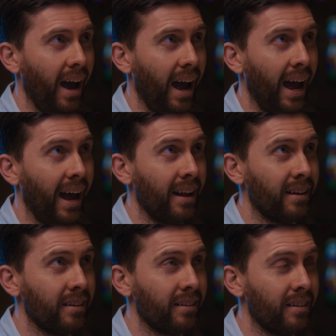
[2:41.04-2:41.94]

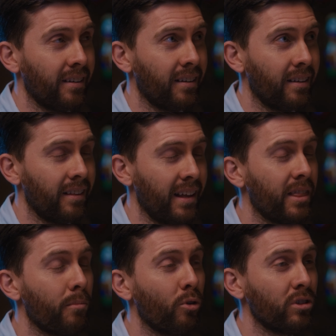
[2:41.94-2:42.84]
And
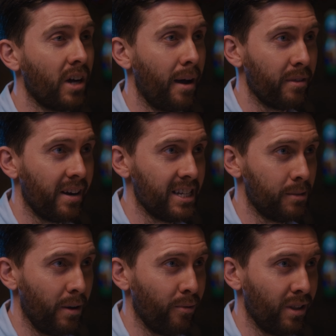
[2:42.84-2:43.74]
then the more time that I
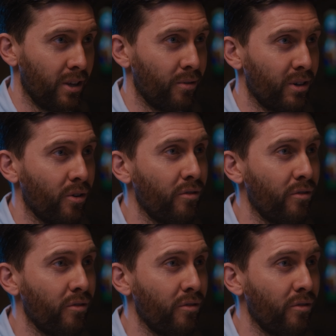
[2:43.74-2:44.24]
spent with you and your